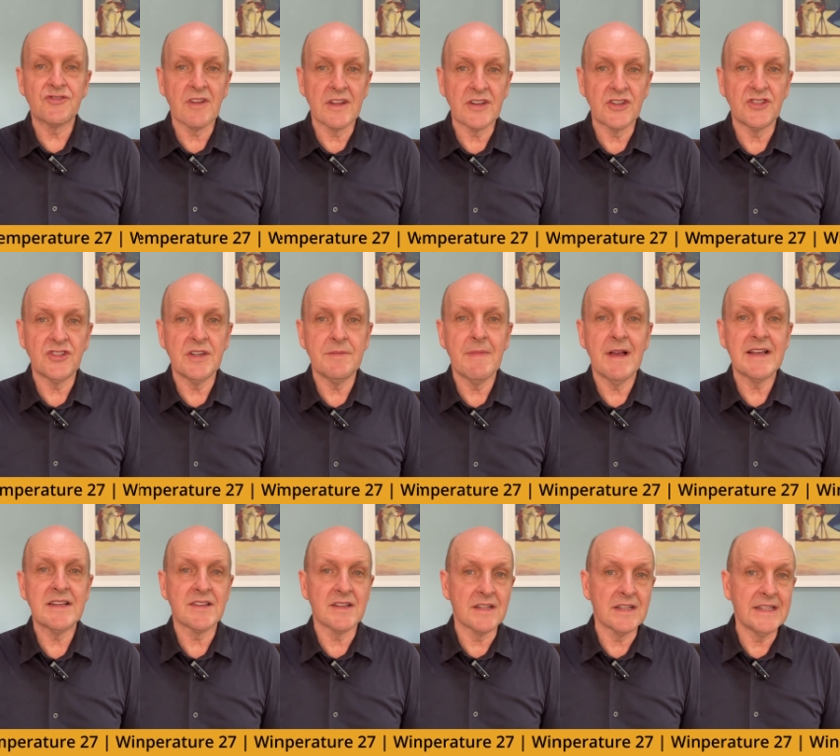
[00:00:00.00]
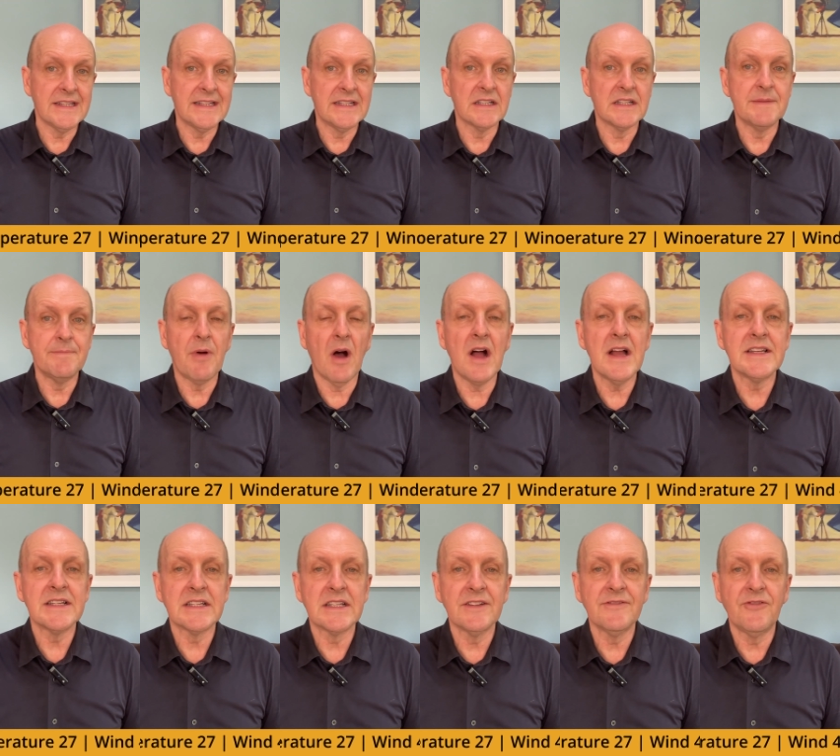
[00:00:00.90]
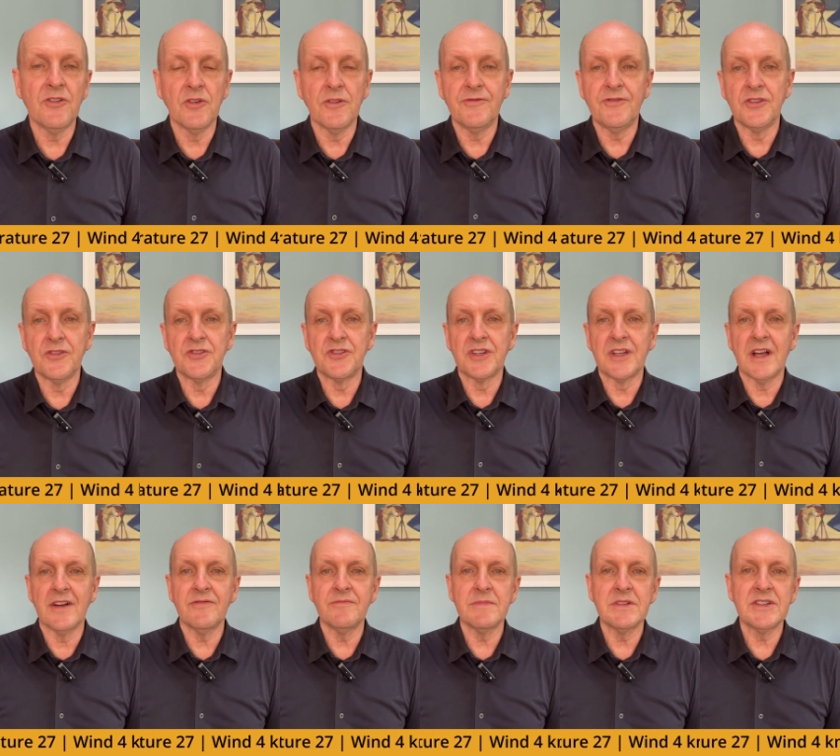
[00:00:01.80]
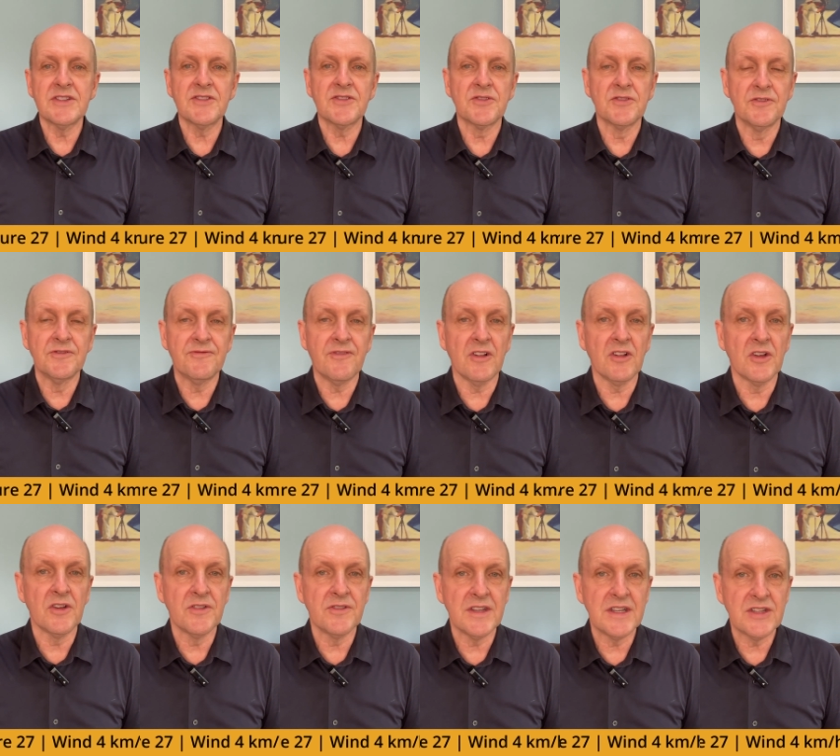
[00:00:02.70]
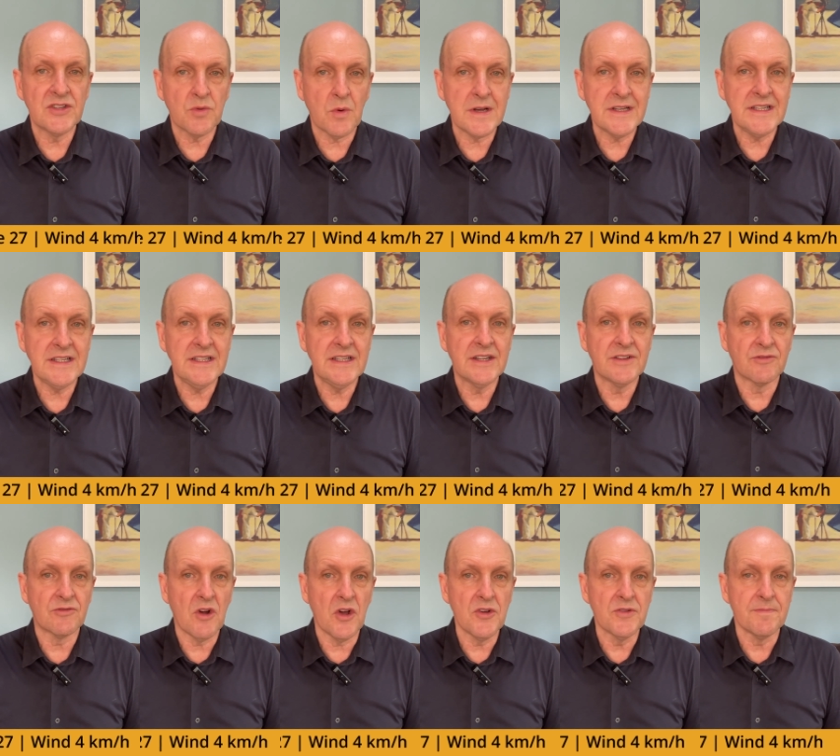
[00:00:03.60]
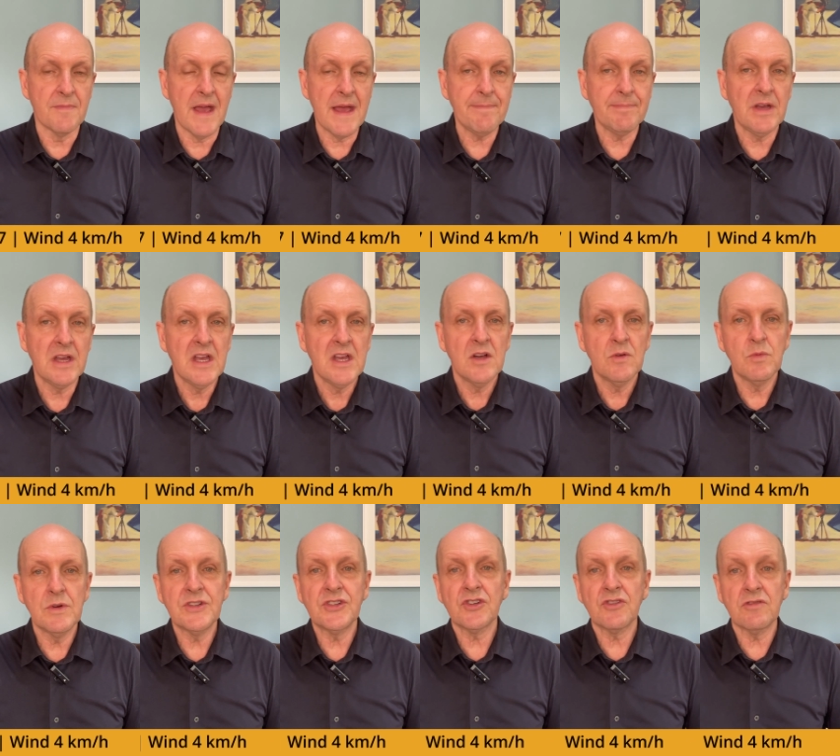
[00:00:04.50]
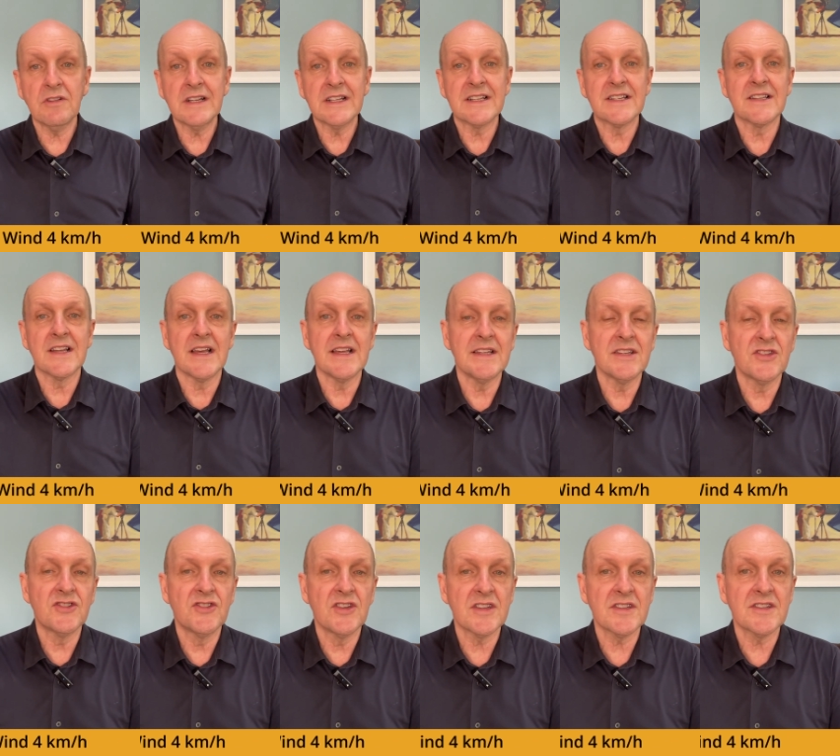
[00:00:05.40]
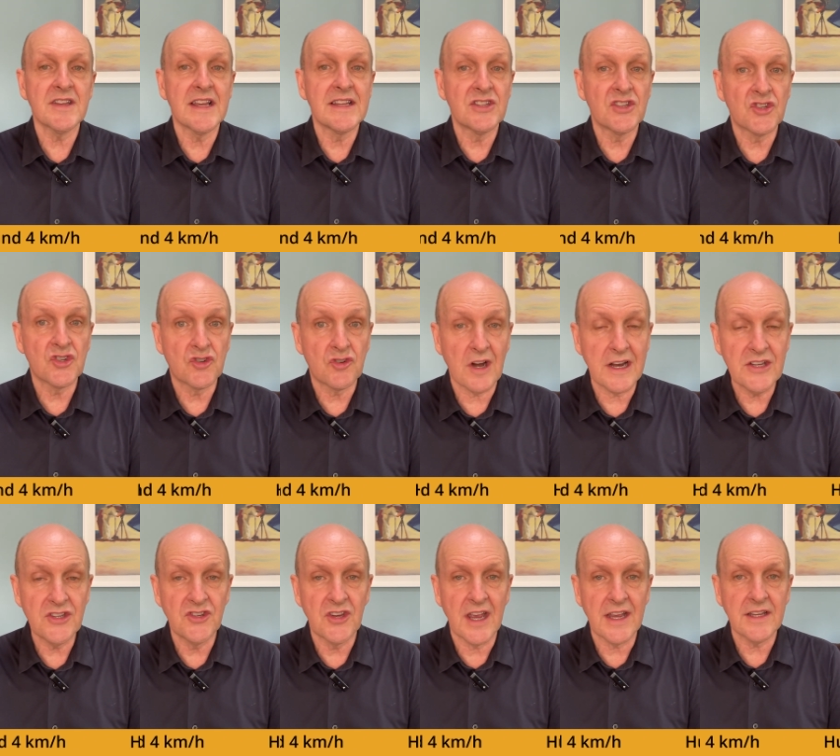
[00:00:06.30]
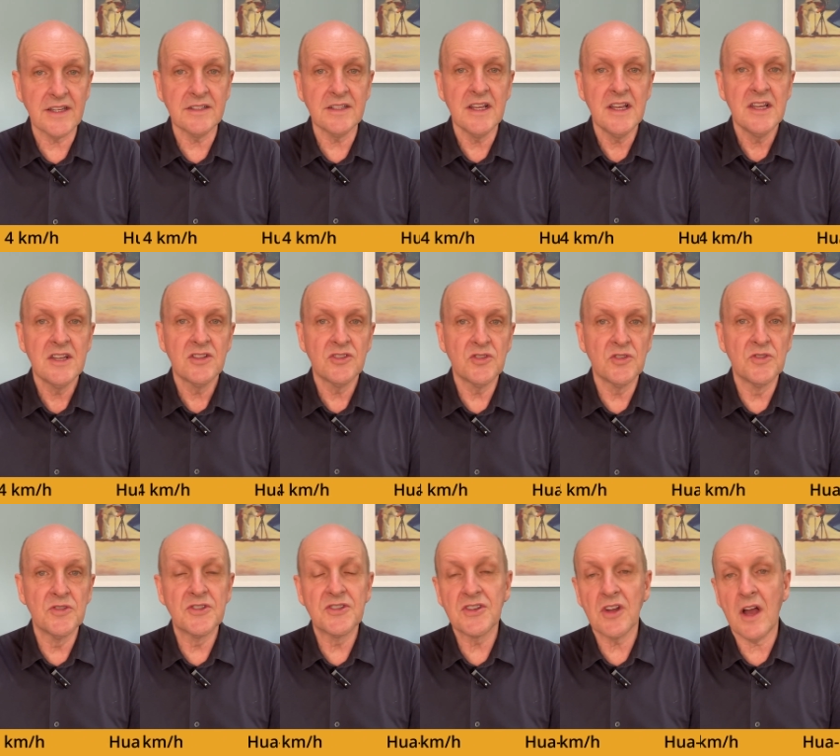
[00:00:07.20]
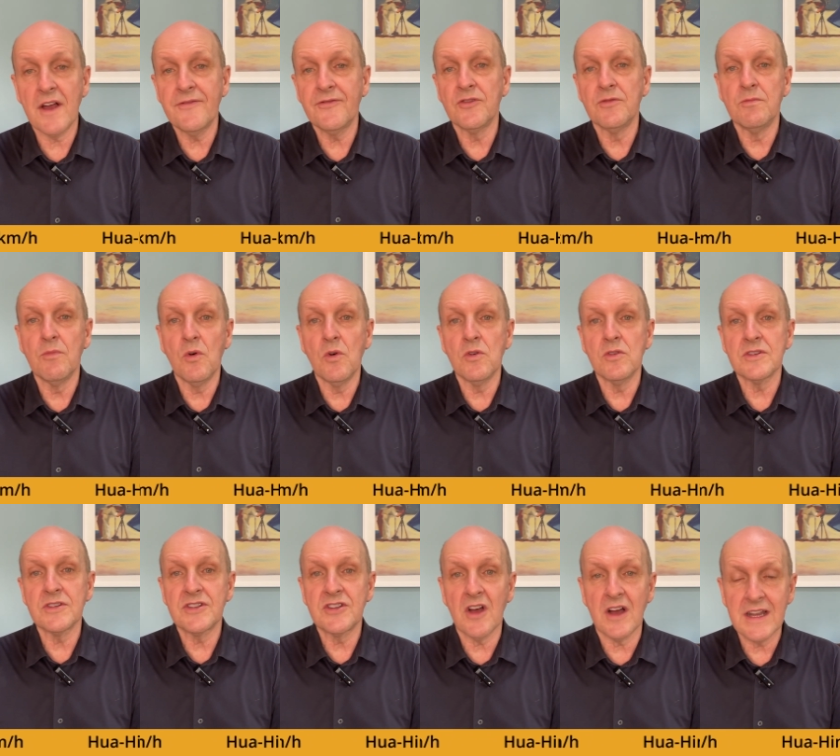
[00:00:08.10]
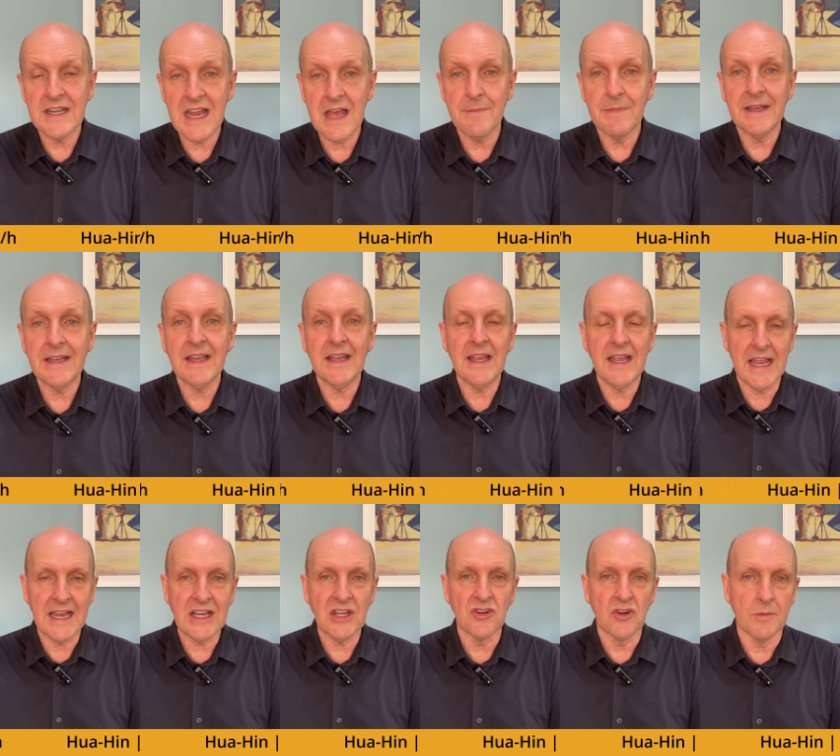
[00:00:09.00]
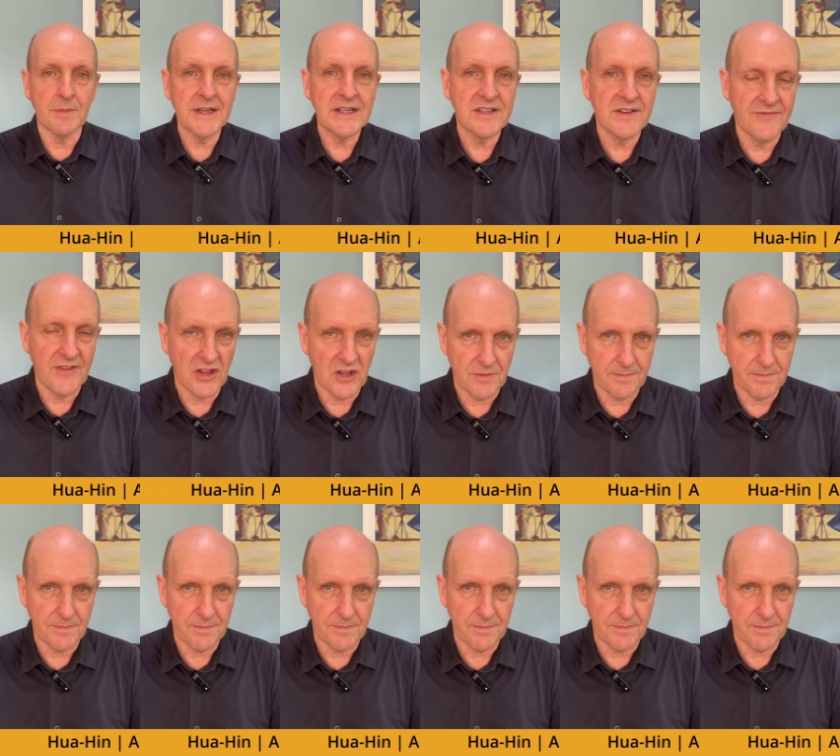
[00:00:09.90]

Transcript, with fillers: The strategy makes it legally binding for future governments to follow the 20 year roadmap, which critics say is just a straitjacket to stifle more dynamic economic